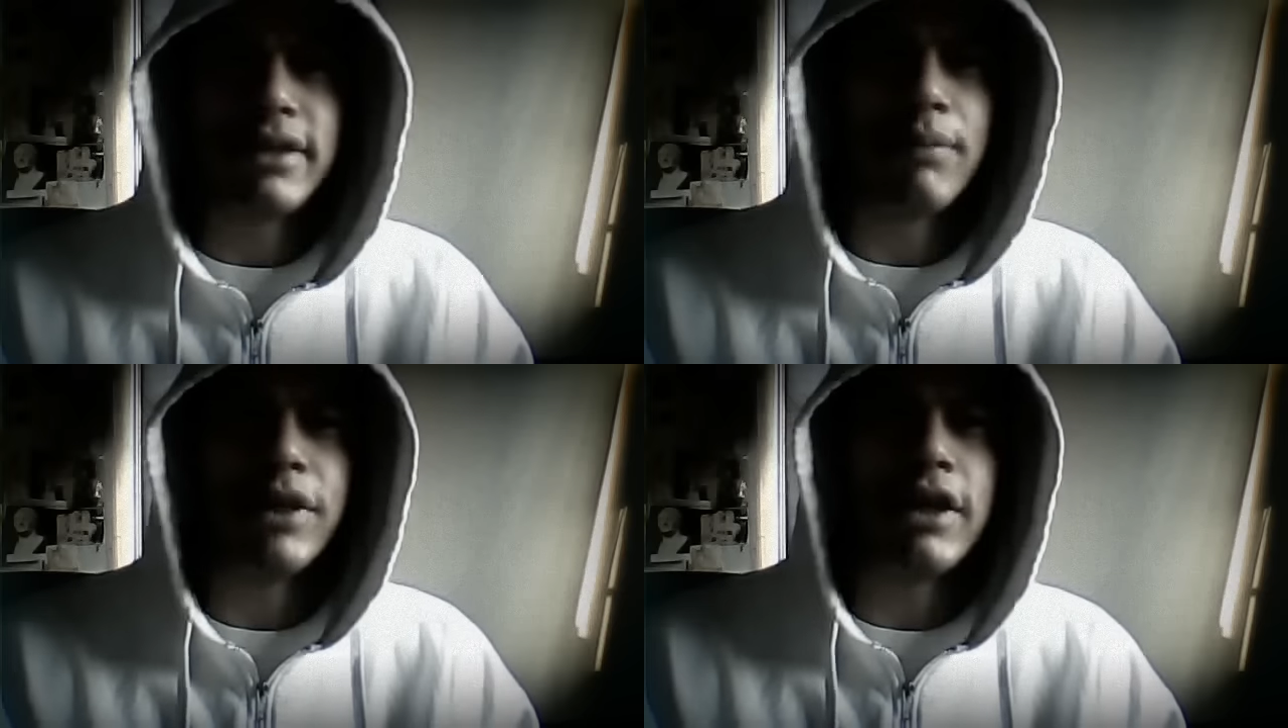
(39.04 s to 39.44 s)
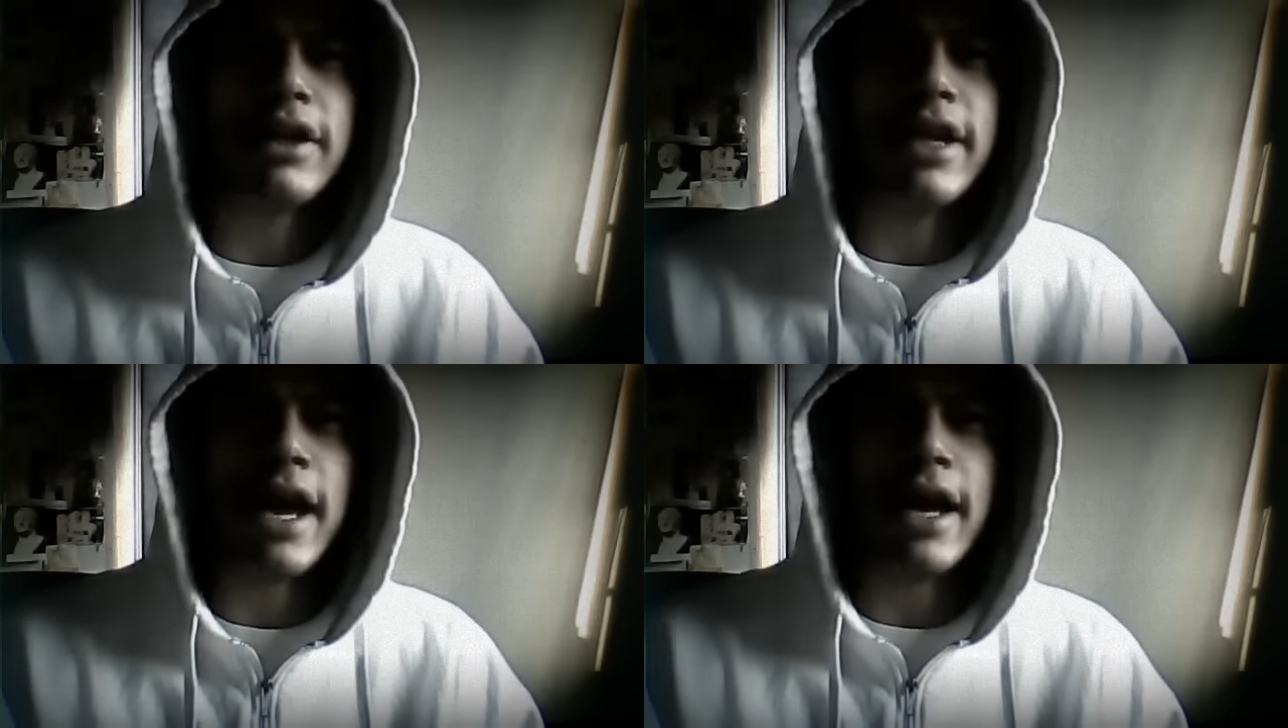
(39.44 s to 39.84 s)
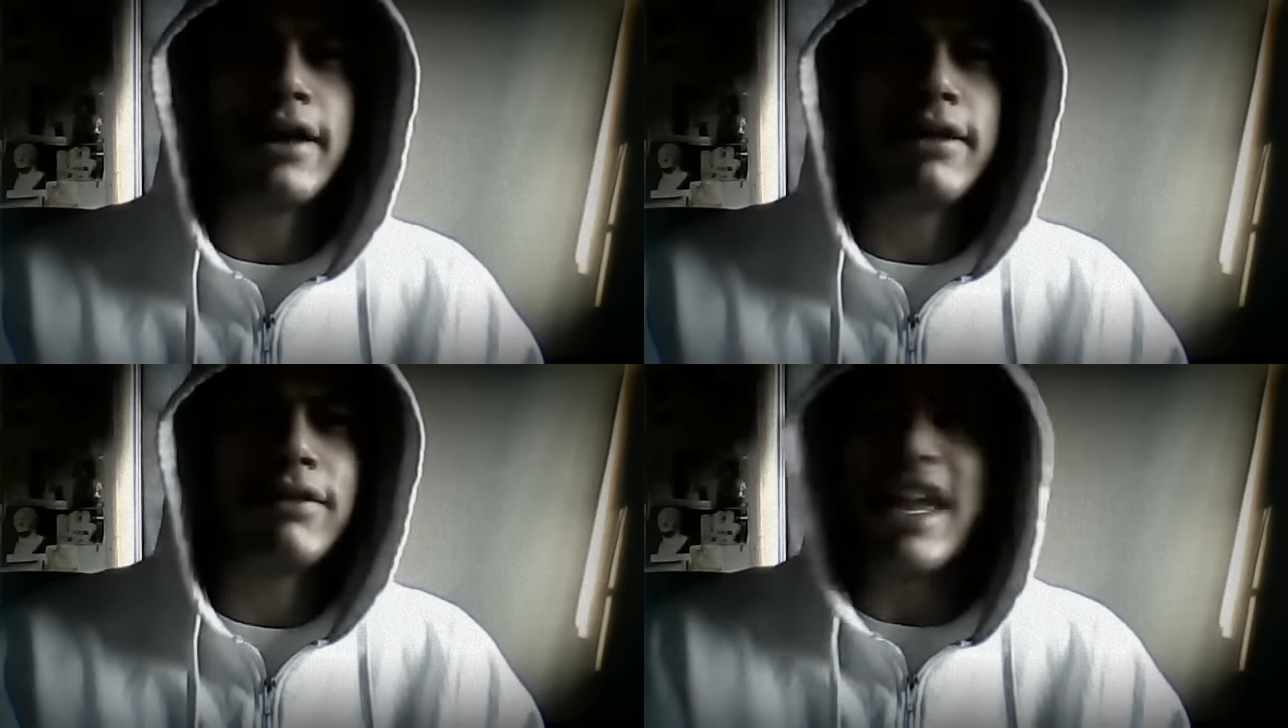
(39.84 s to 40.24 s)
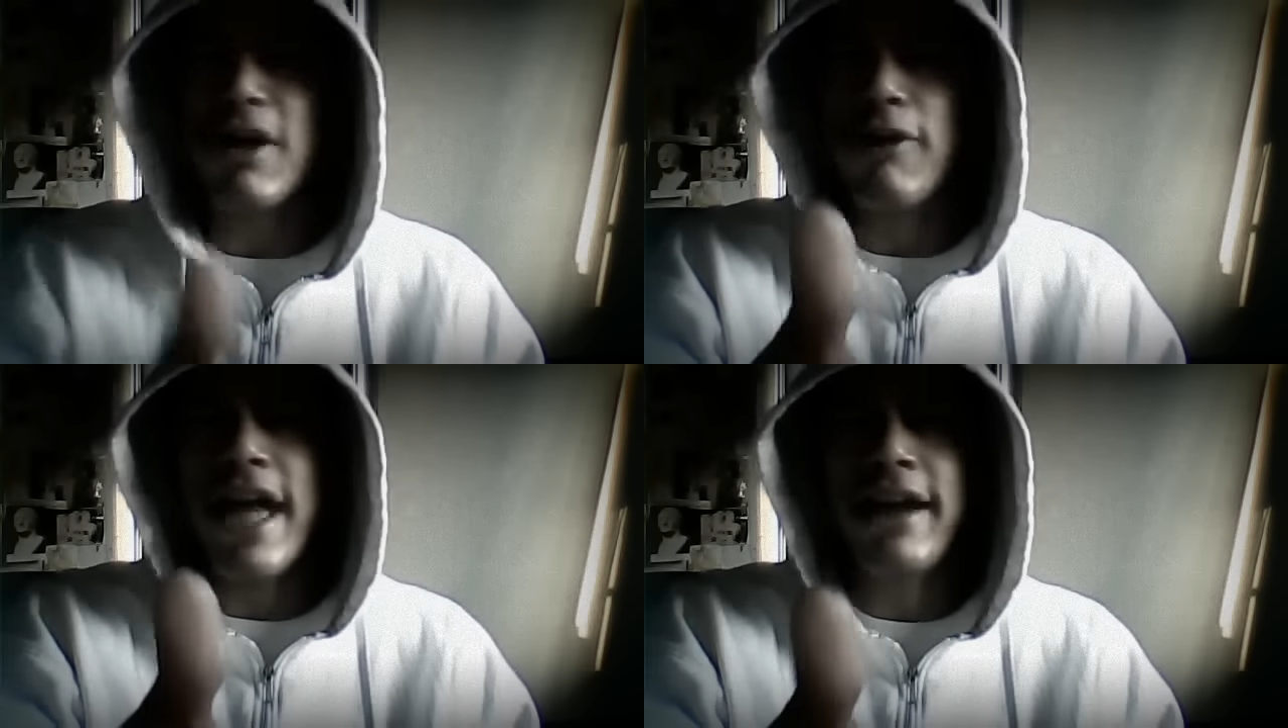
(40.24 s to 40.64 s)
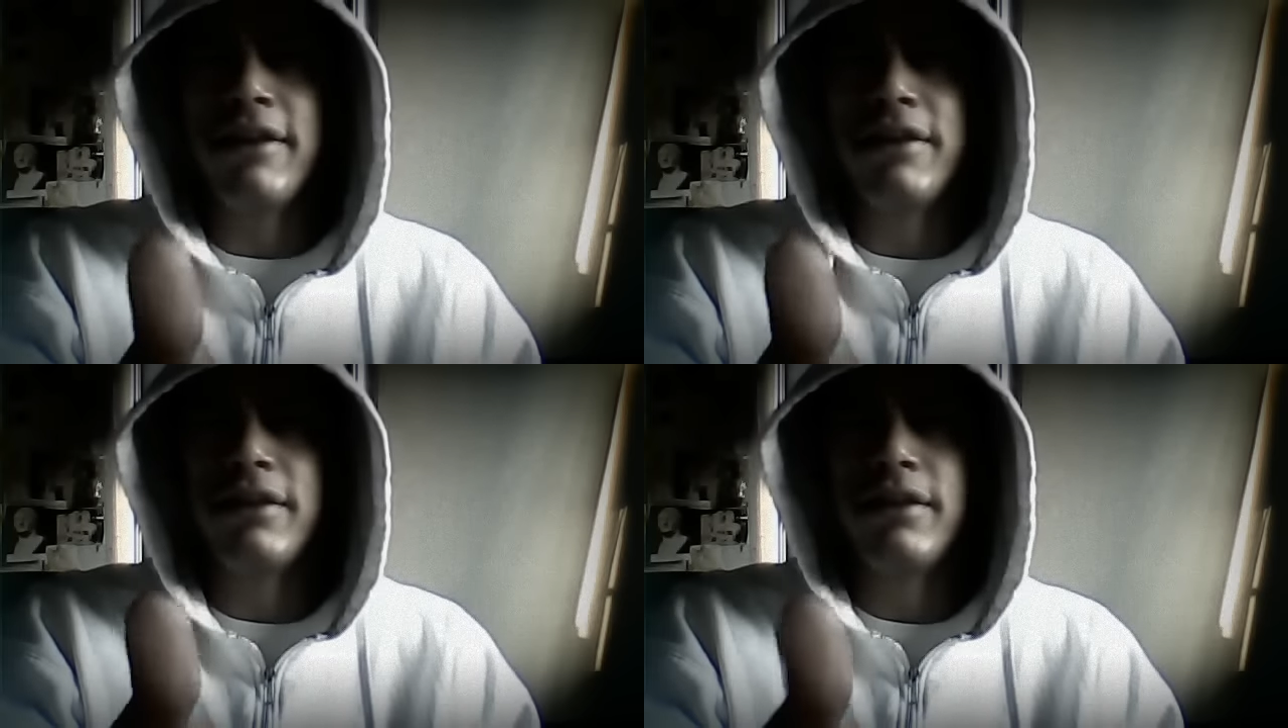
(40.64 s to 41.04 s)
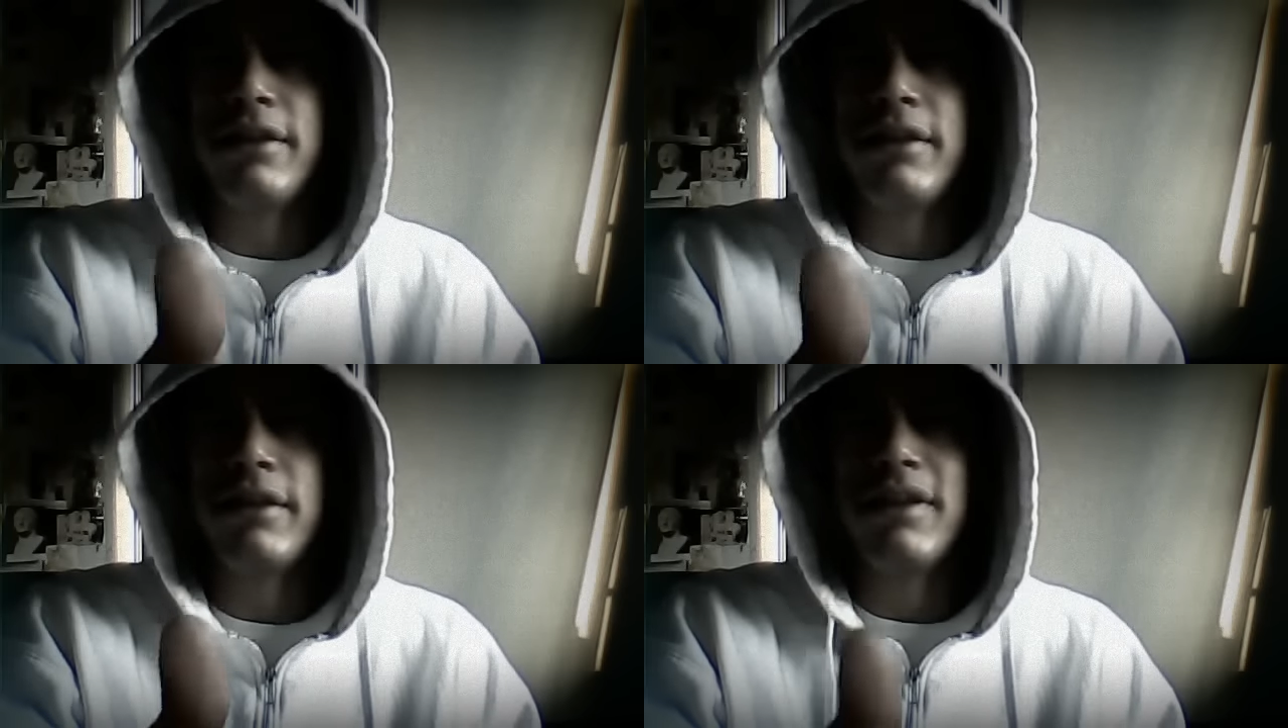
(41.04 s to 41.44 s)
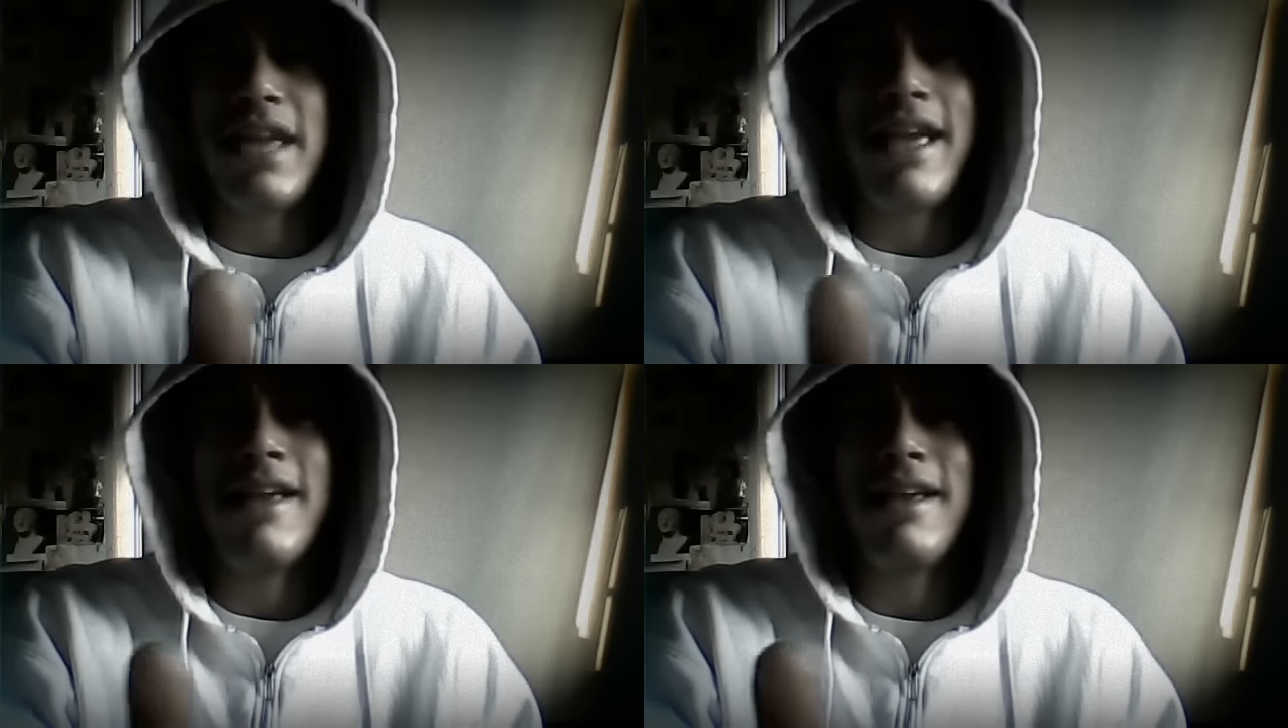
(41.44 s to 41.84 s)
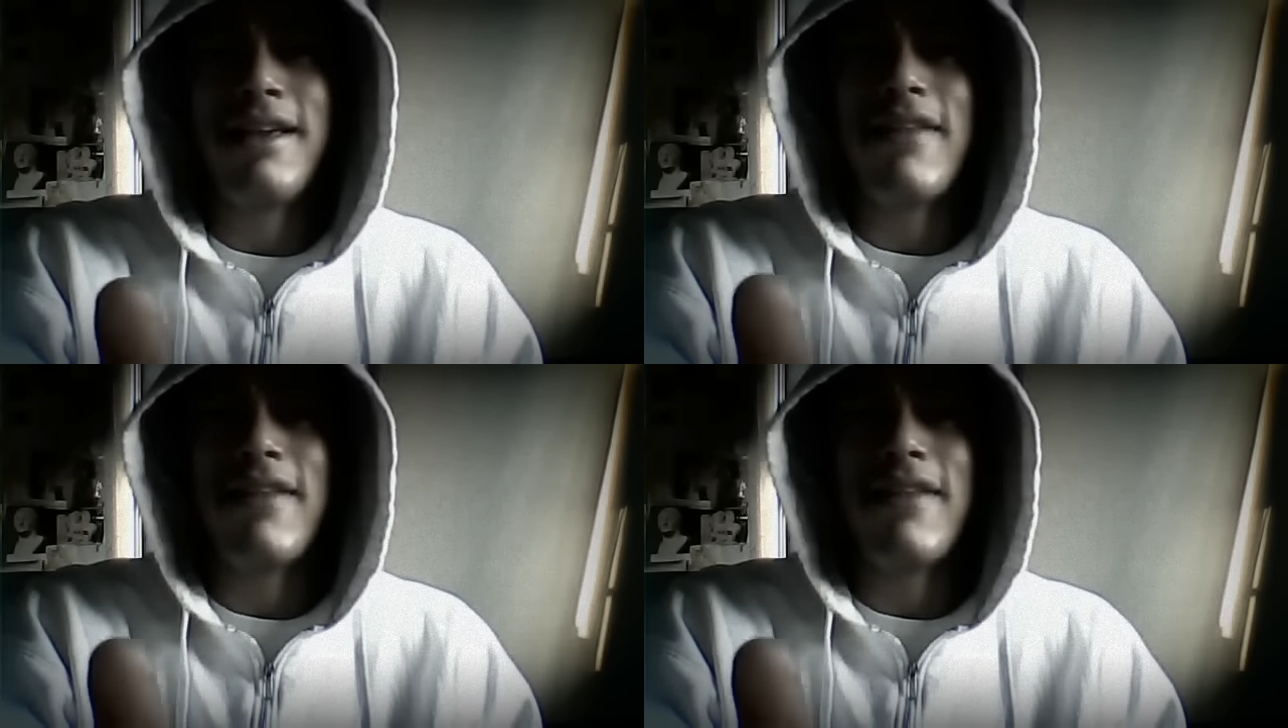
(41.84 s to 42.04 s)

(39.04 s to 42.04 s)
I'm the good guy. They know that. And